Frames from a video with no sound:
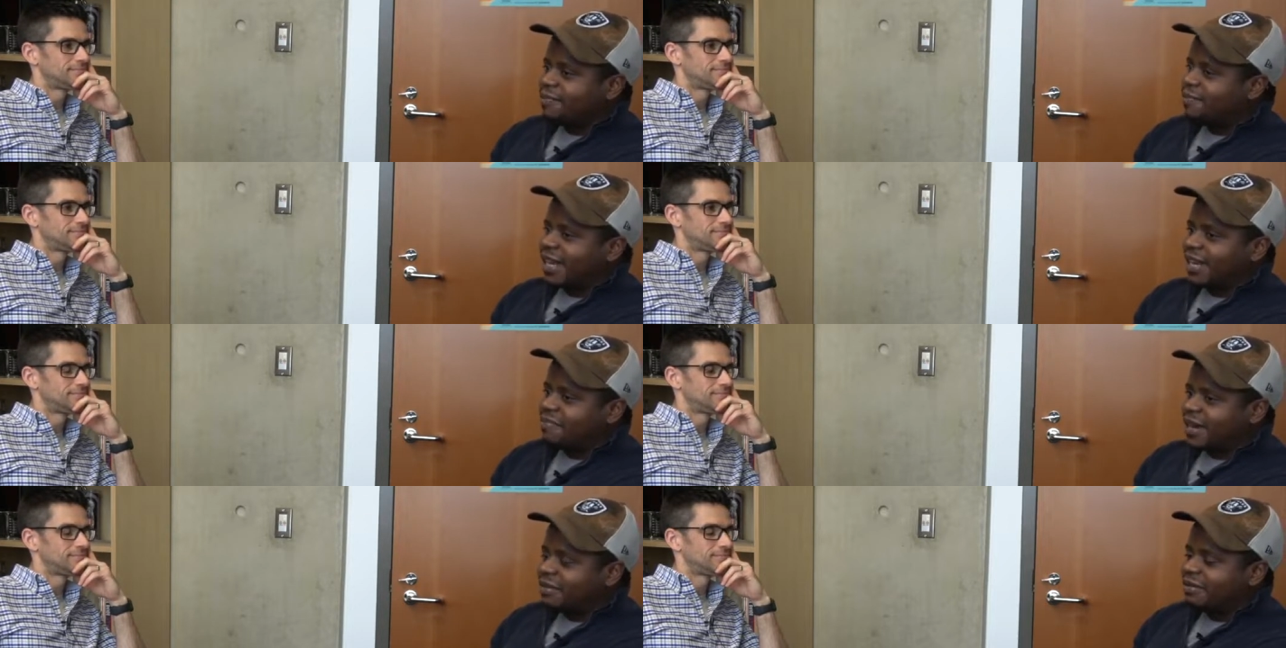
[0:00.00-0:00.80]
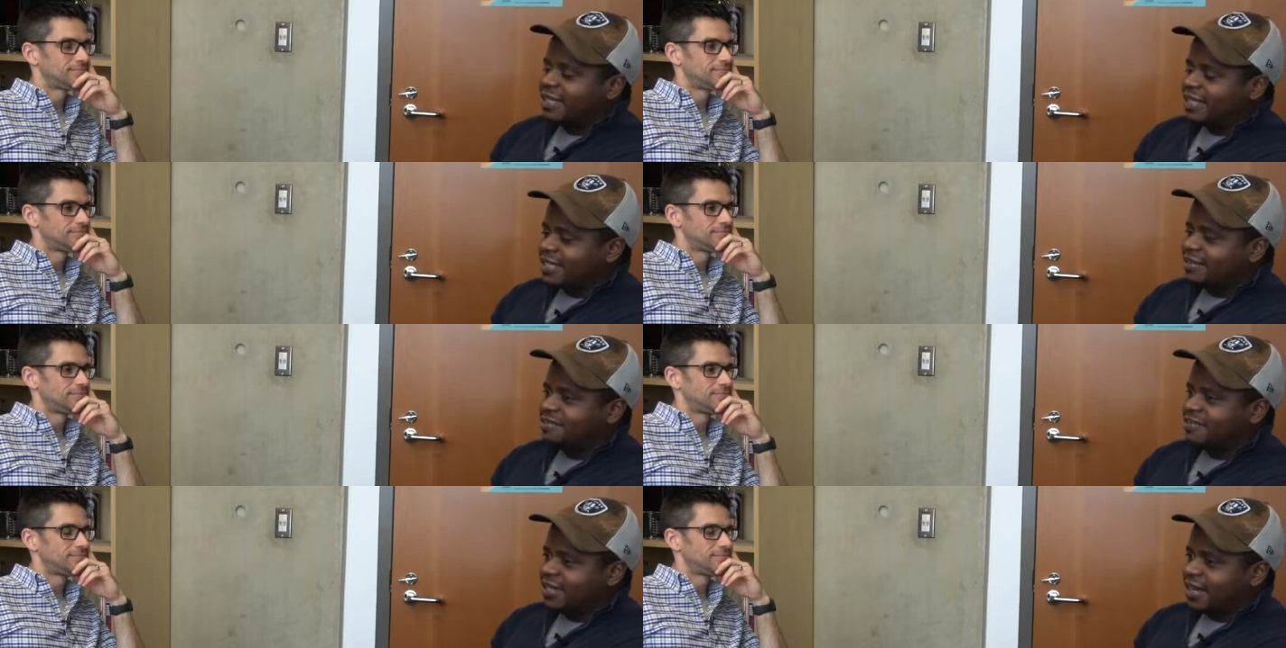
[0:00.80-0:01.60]
Speaker 1: by probably just
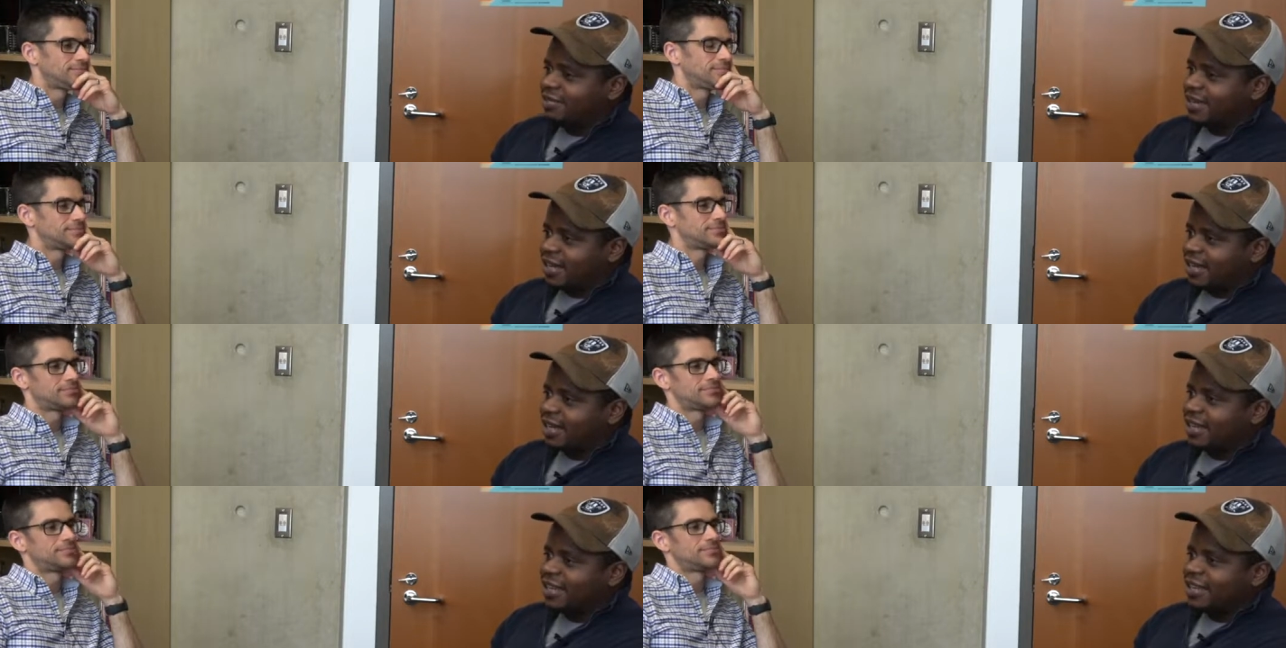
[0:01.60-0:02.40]
dumb luck,